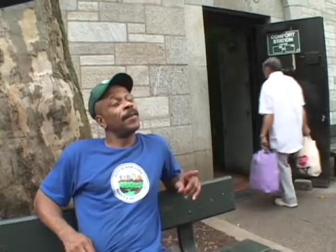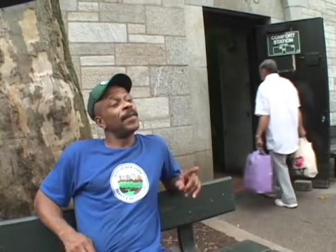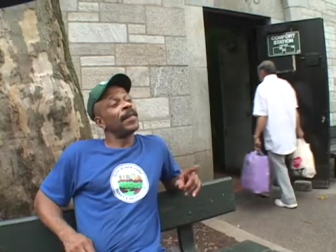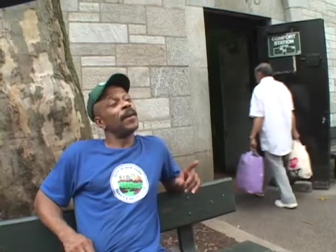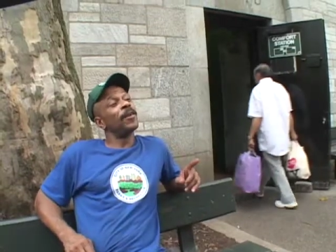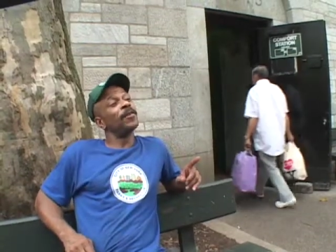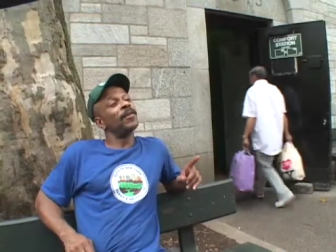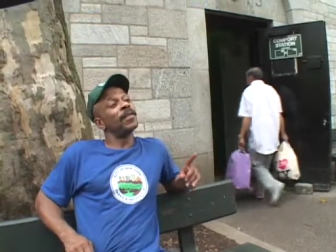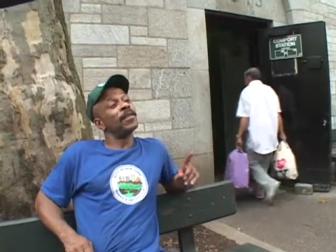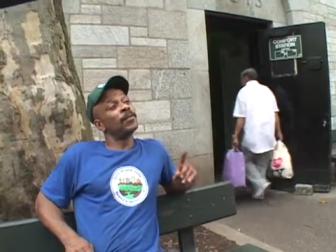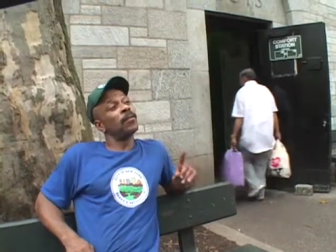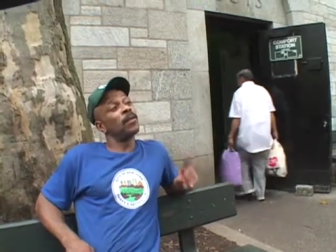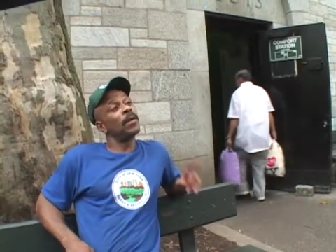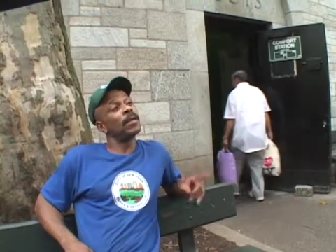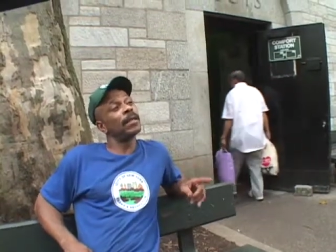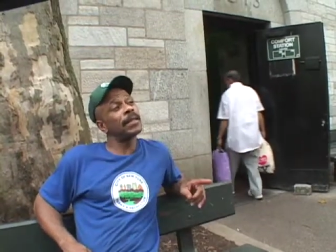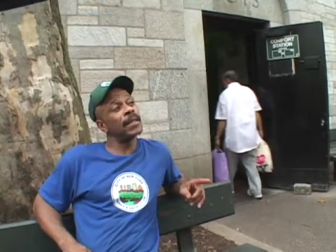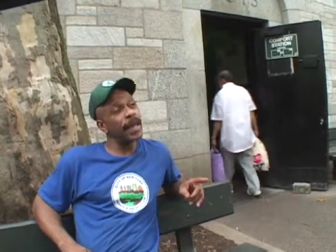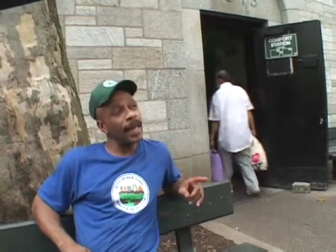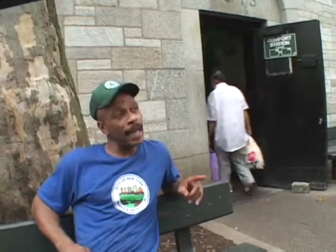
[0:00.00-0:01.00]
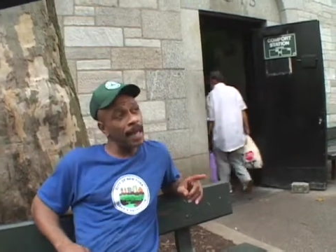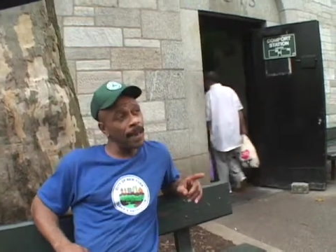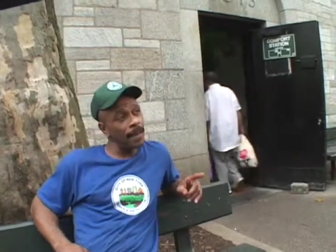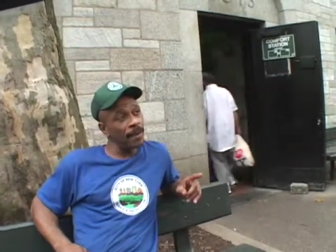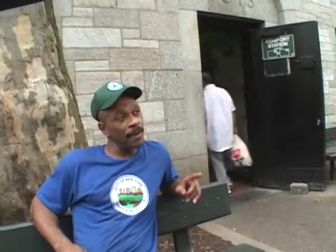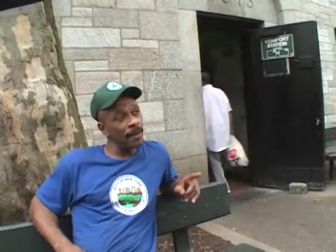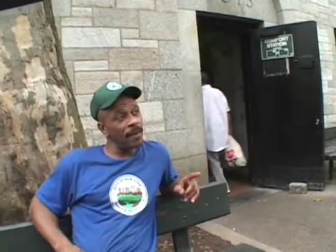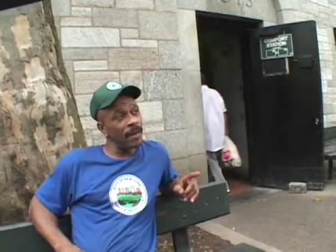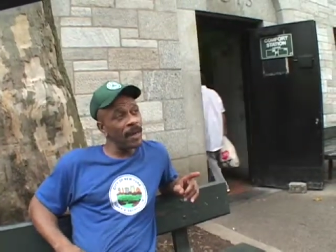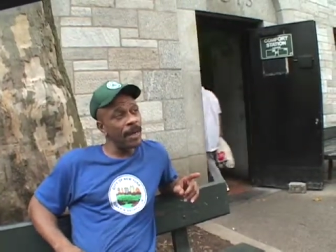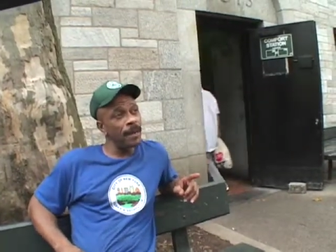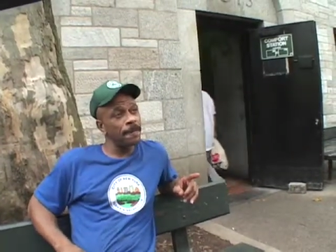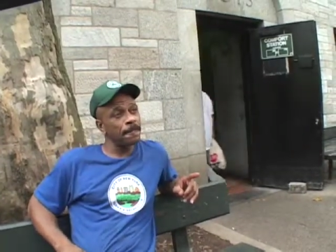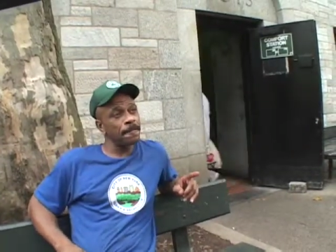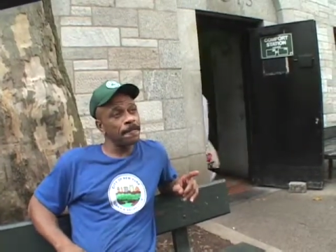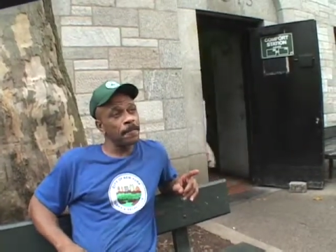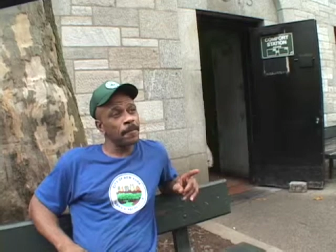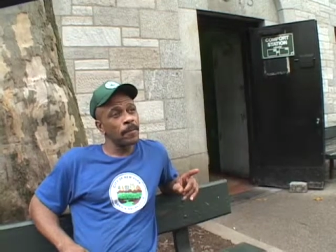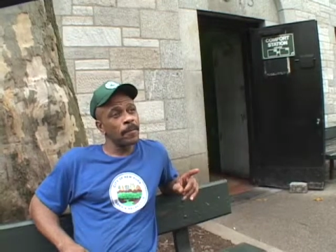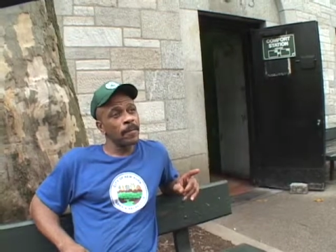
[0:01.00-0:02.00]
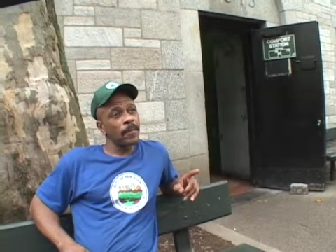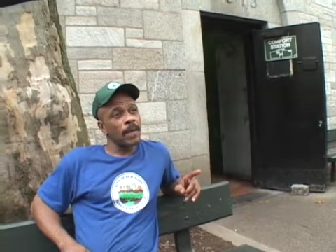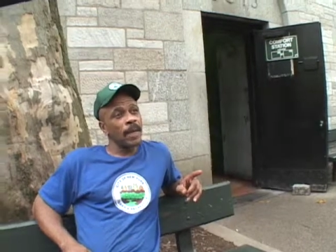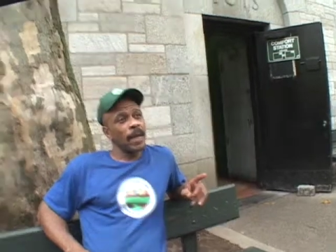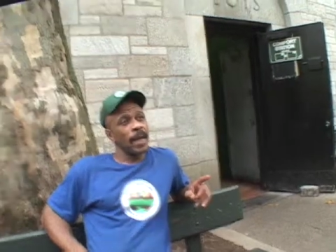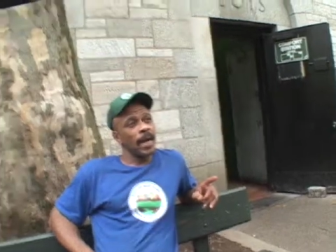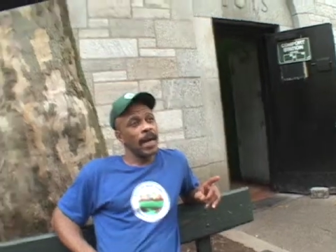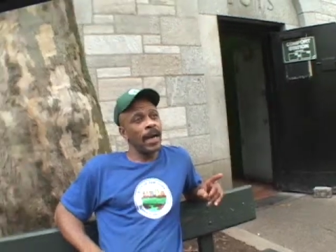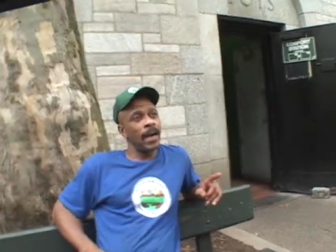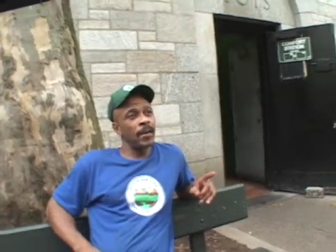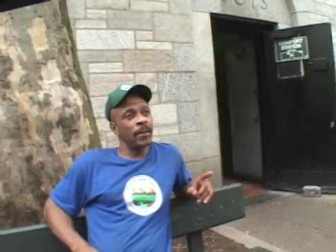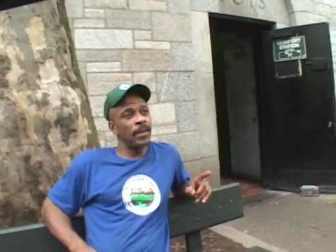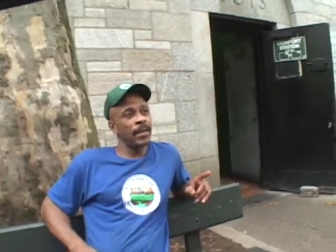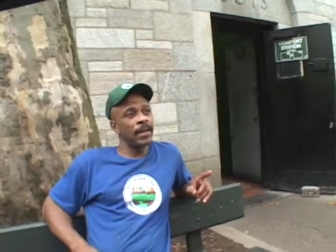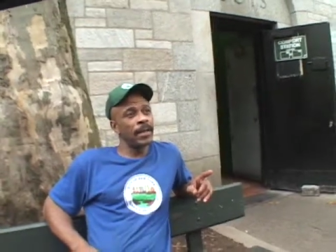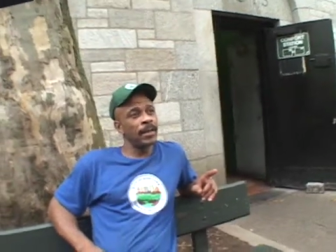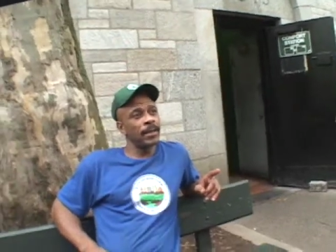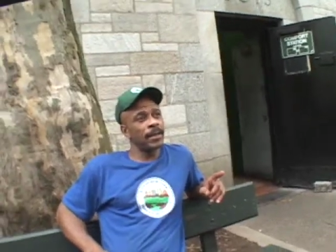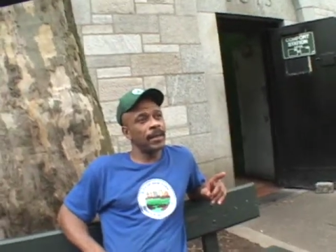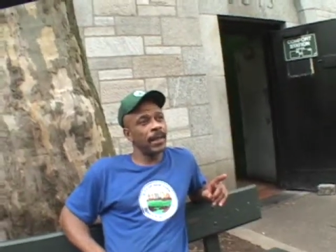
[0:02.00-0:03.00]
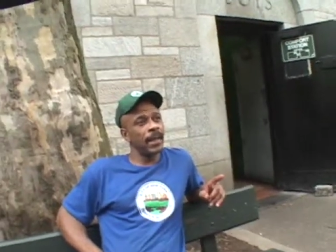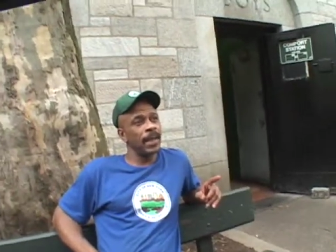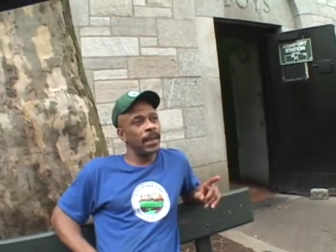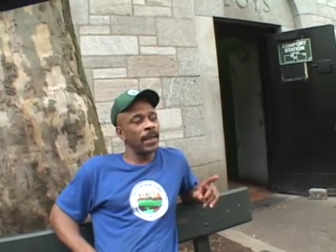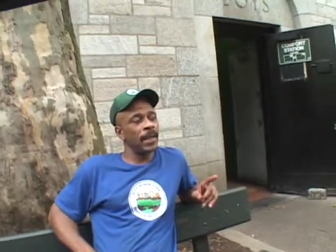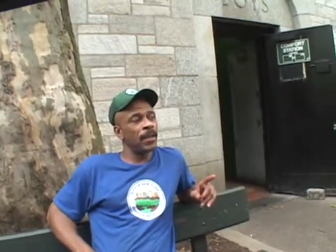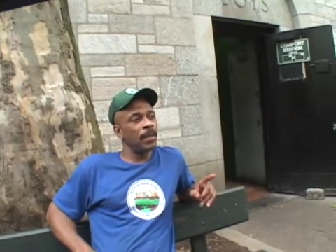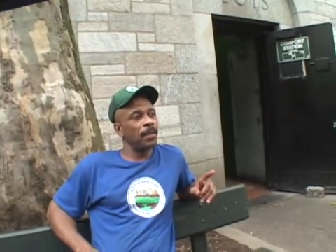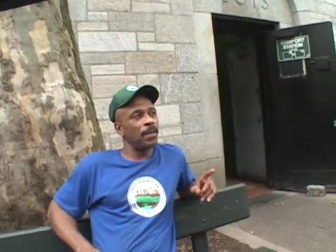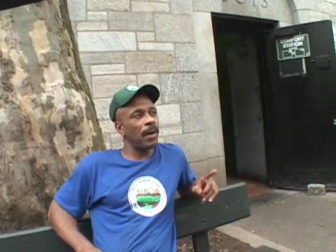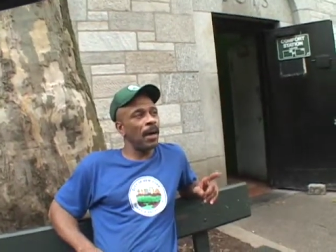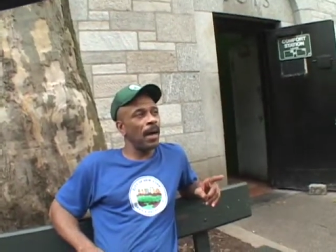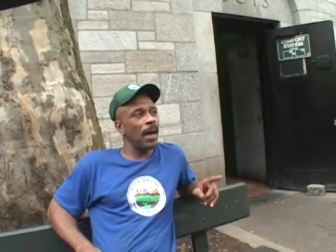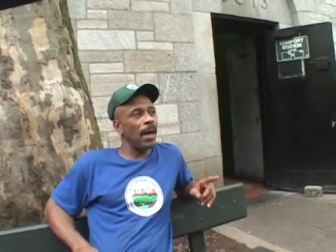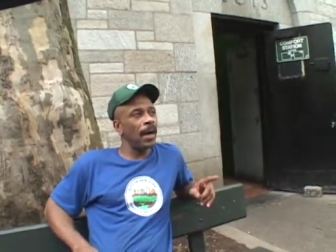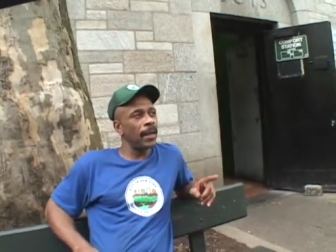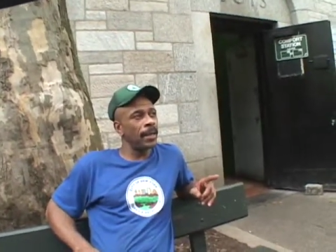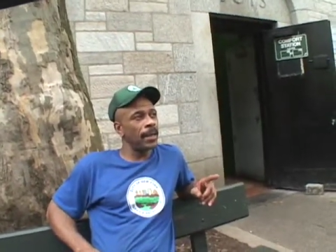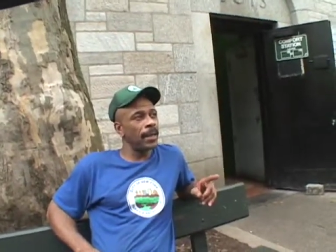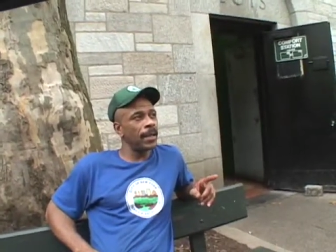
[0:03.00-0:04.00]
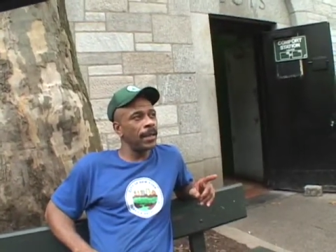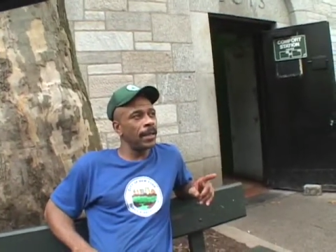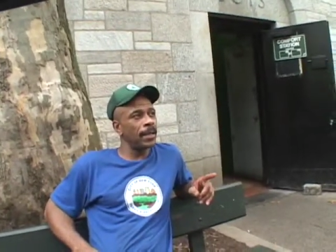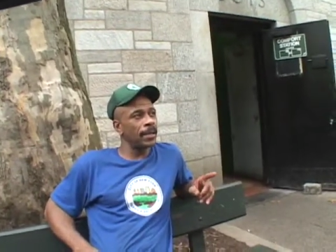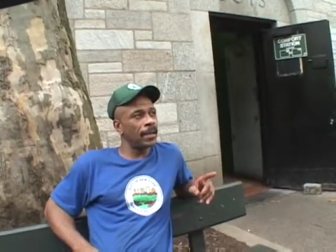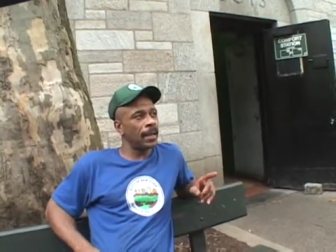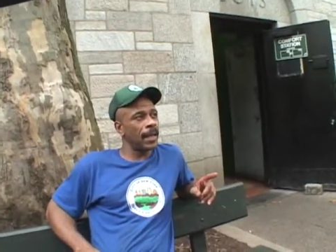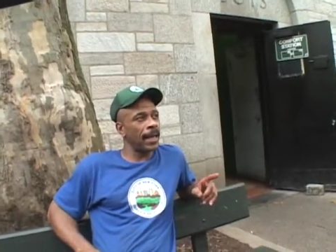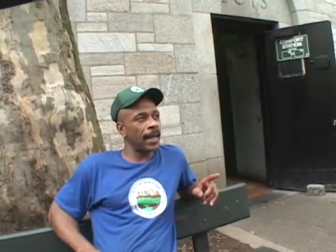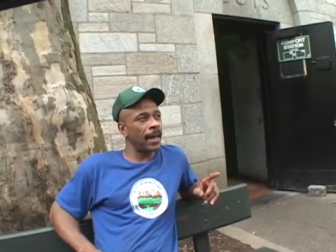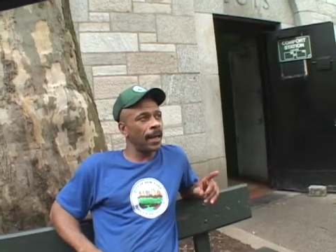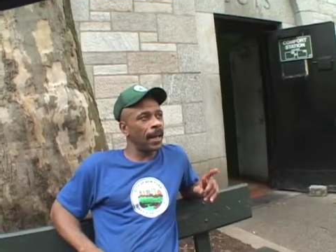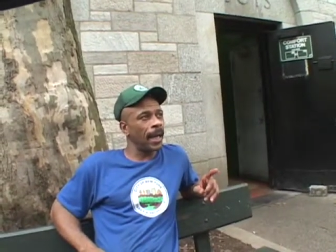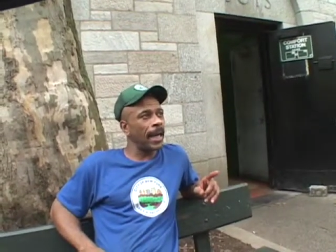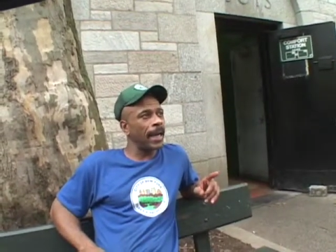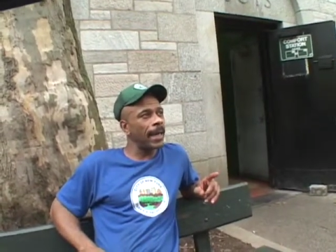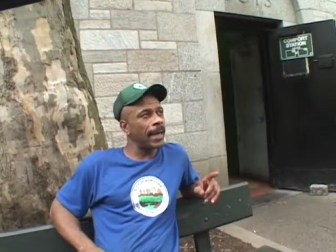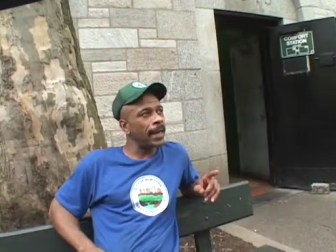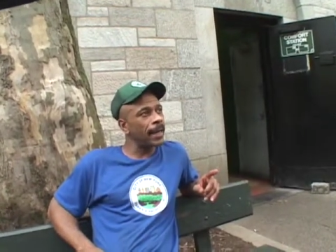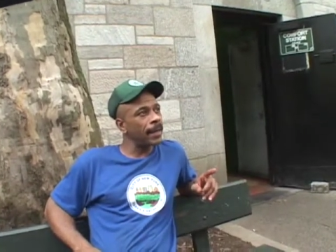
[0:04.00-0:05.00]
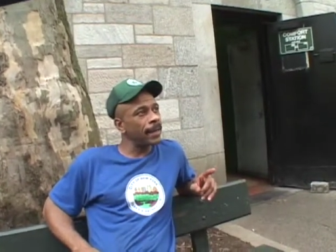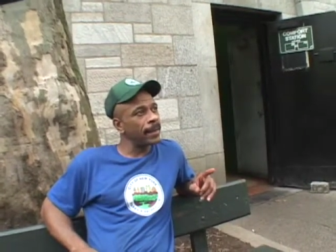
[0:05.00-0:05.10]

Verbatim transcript: There was this one time, all right, I was in this pond, in this like lake.